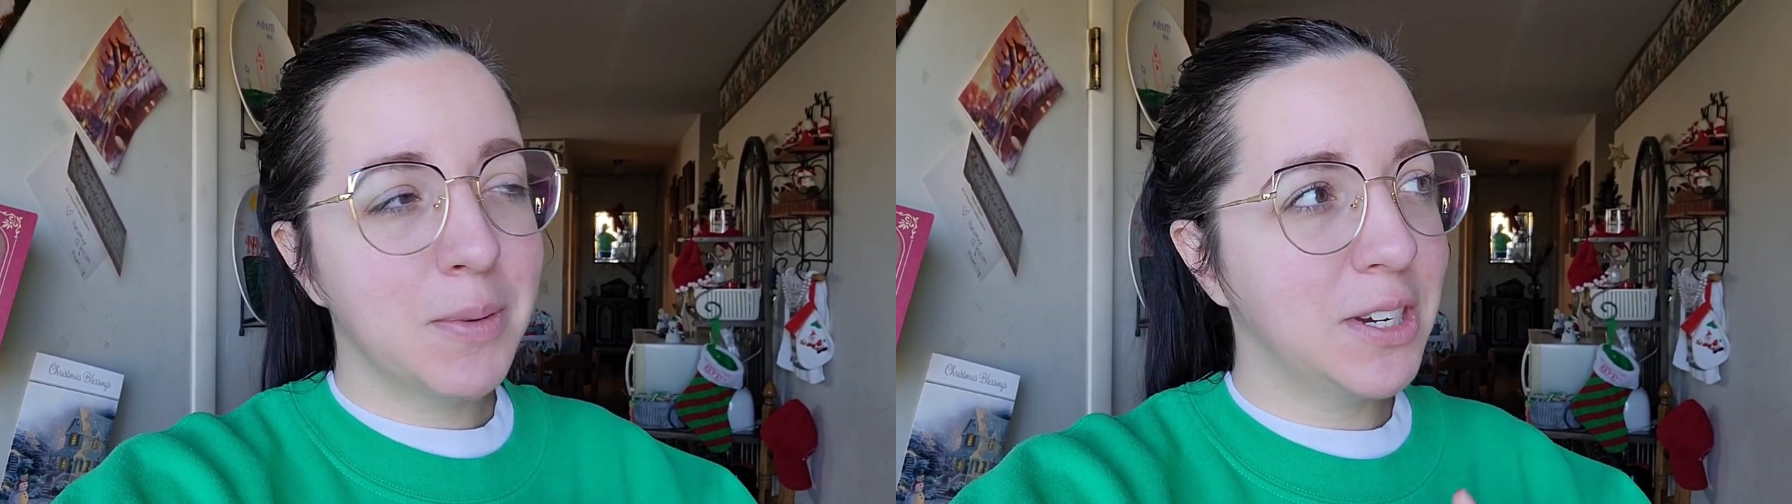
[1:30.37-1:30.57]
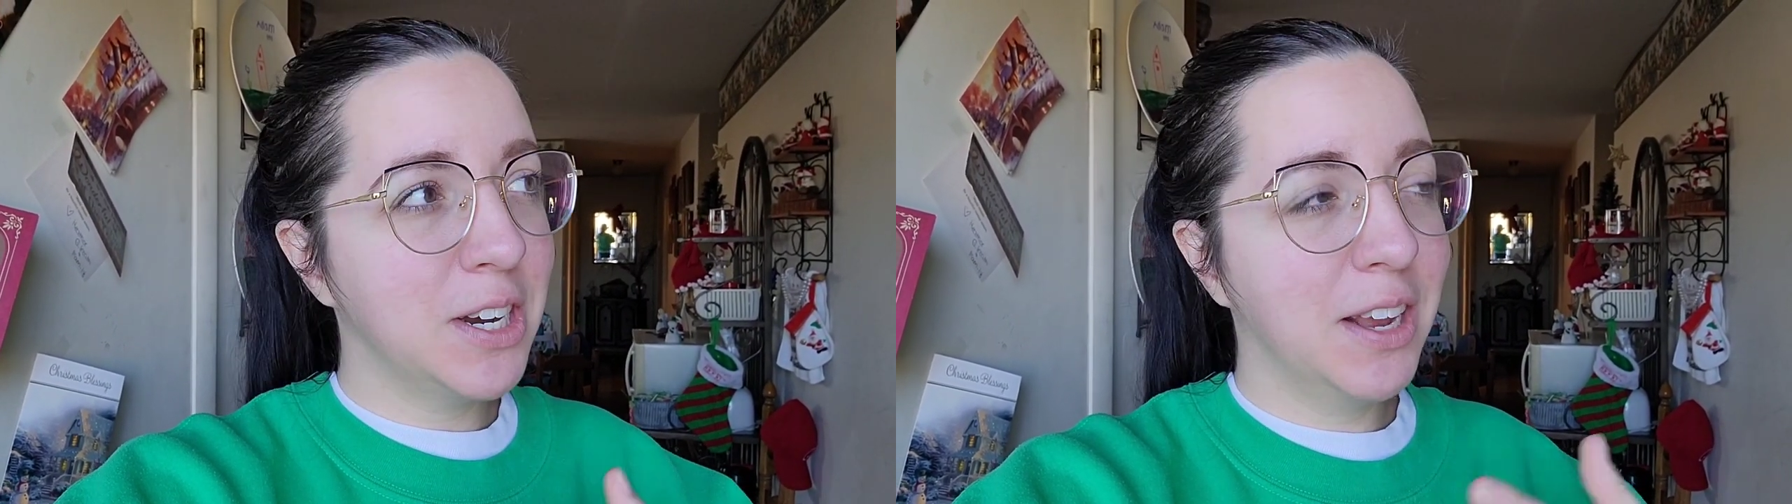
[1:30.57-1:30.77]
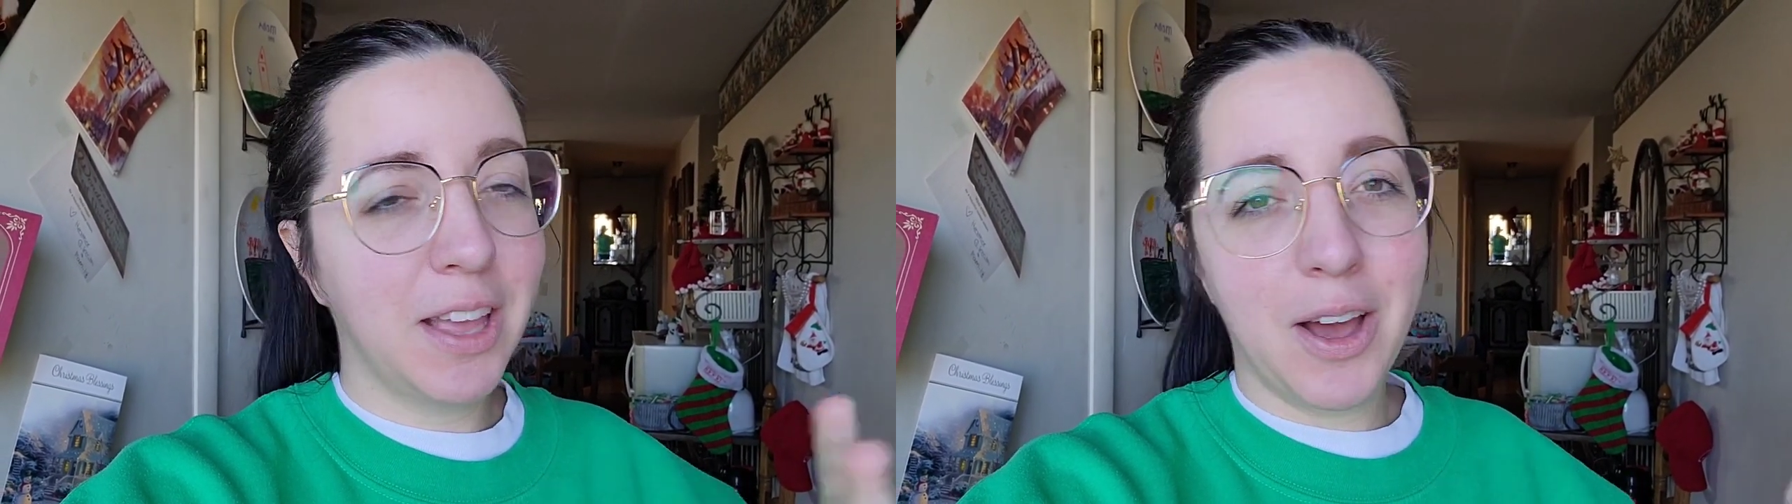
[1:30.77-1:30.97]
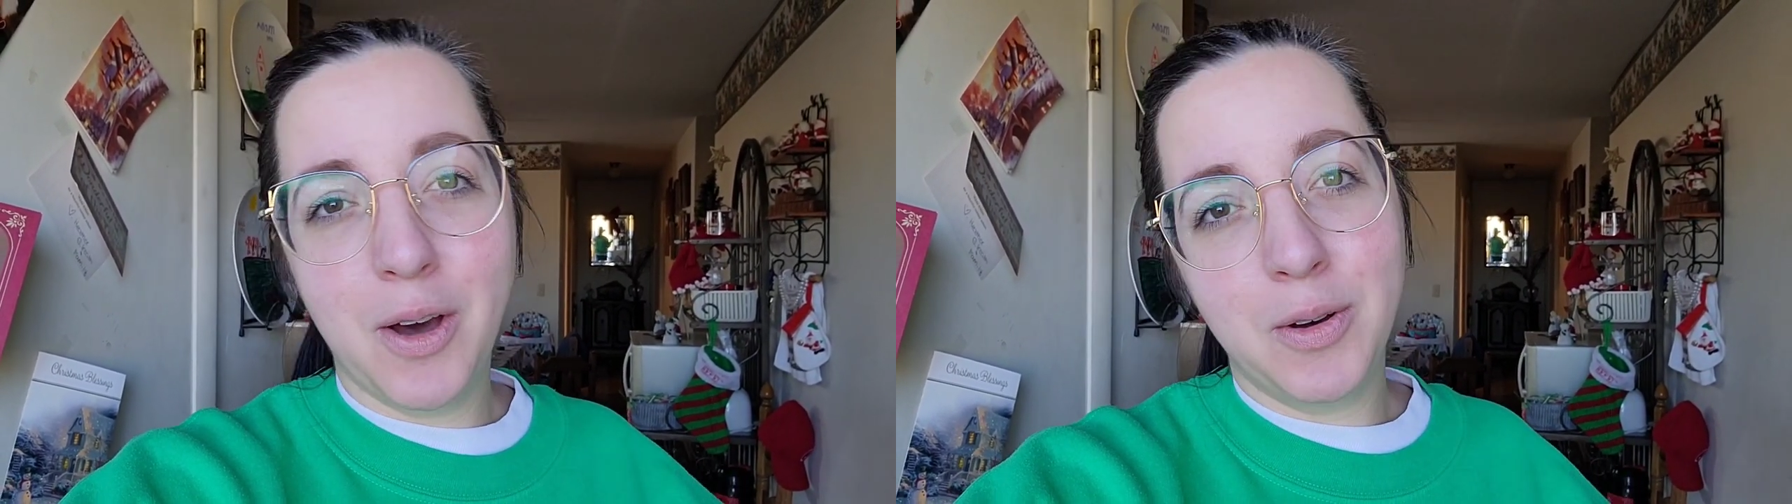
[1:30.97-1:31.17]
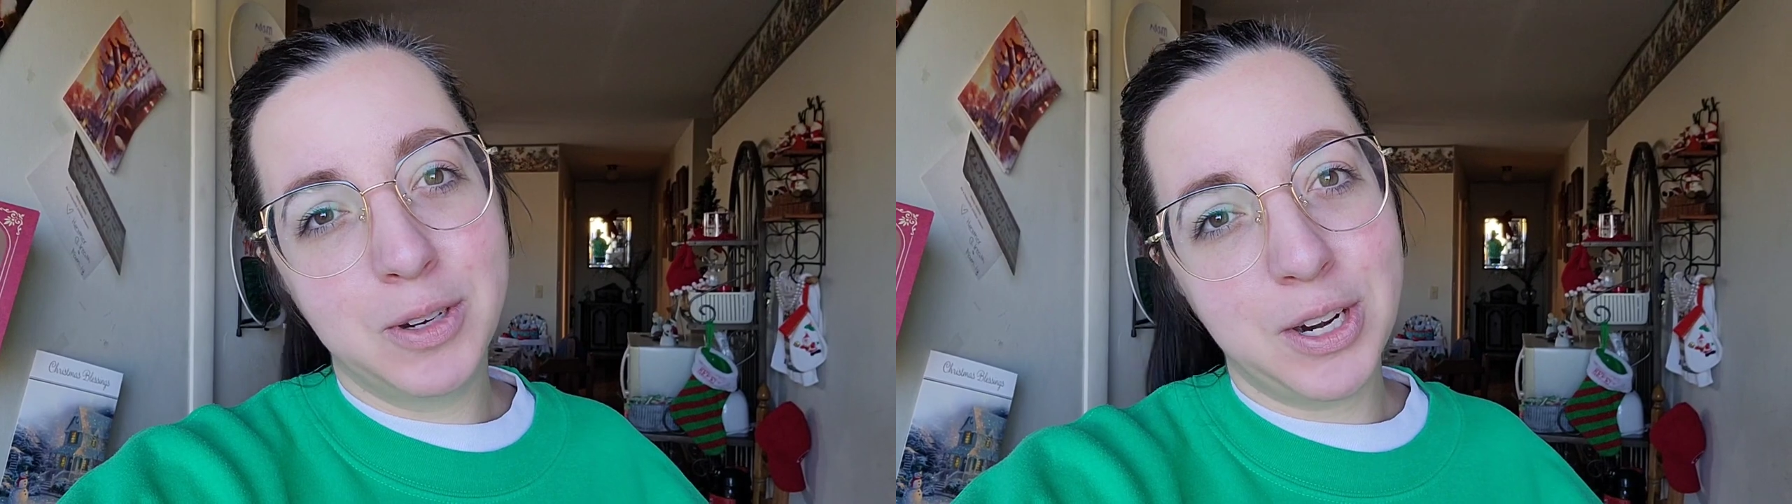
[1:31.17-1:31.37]
We're sharing that
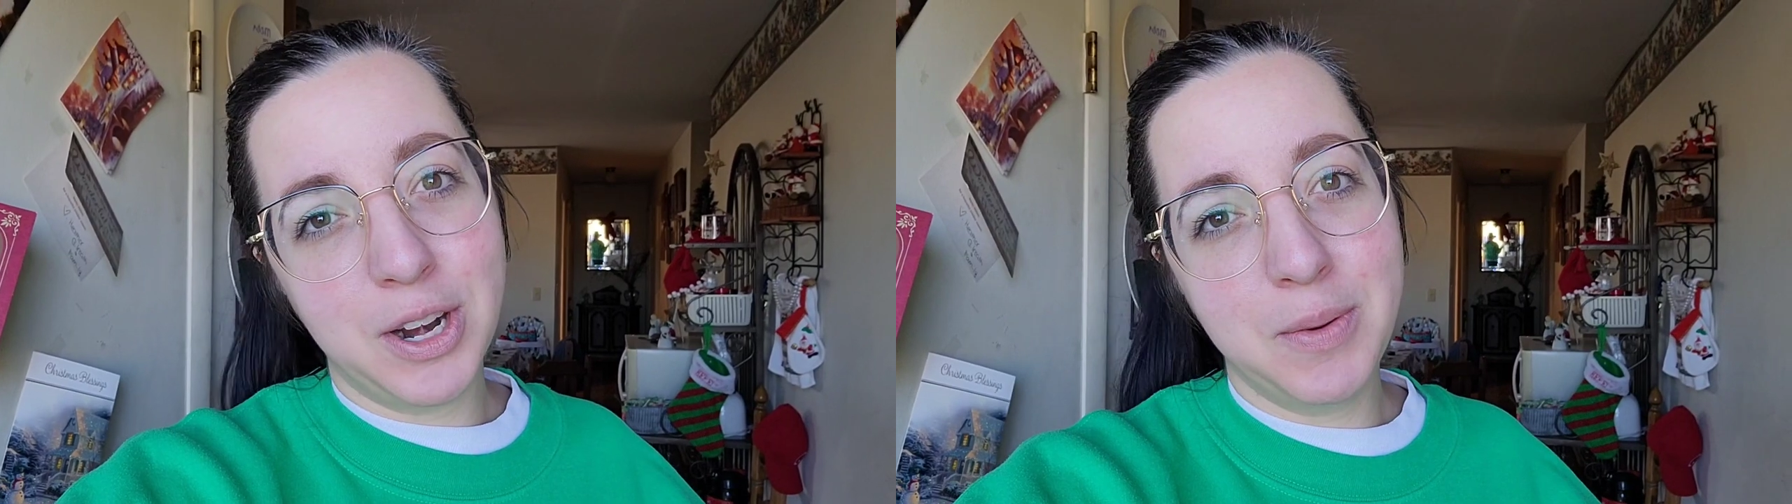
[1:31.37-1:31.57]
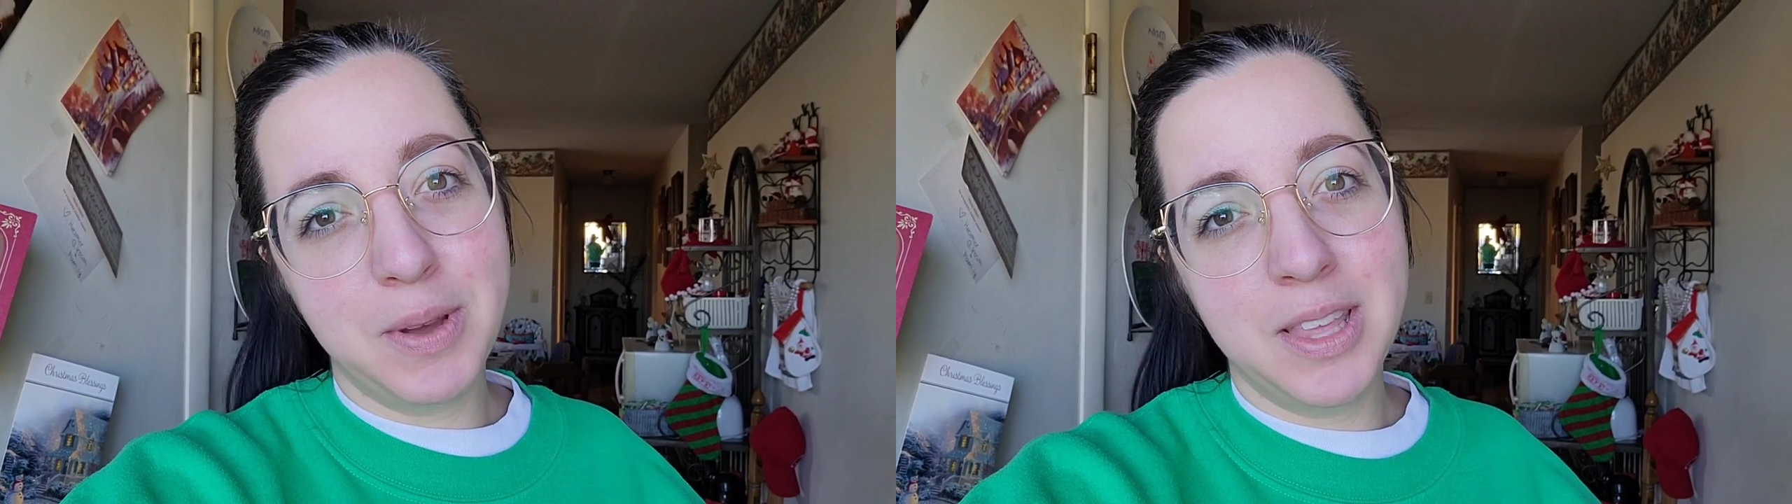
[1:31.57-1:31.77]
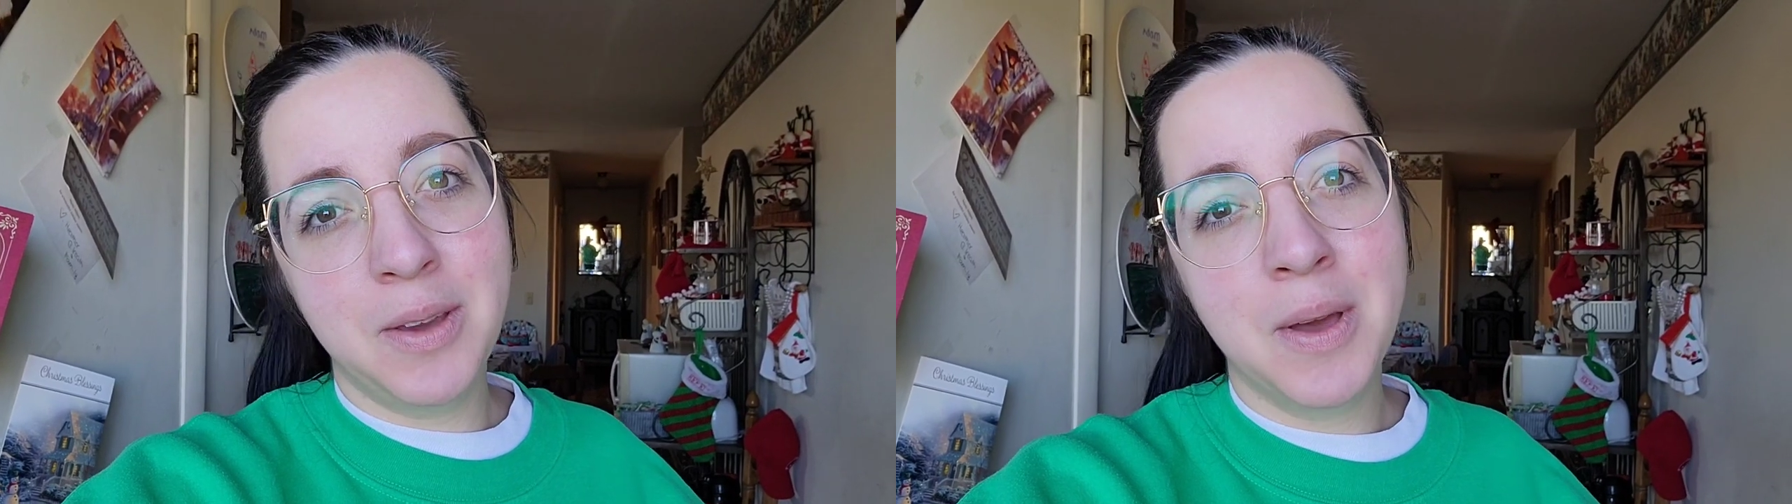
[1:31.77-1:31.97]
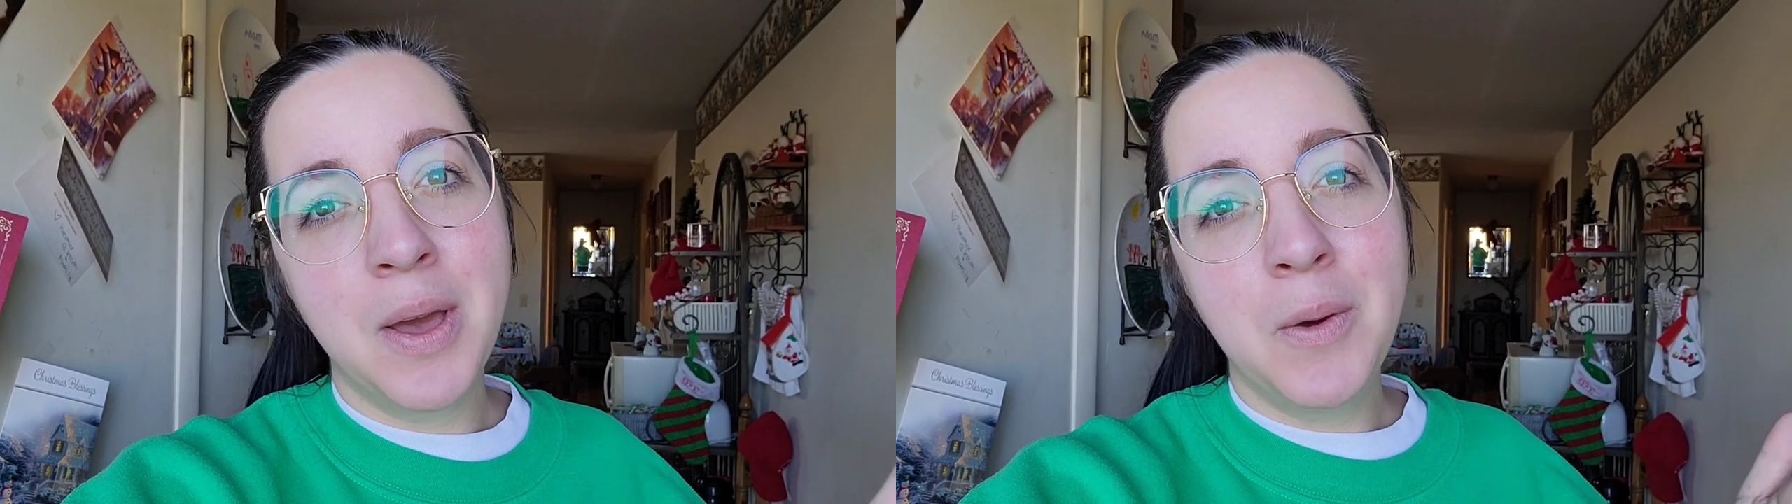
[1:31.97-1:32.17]
whole journey with you.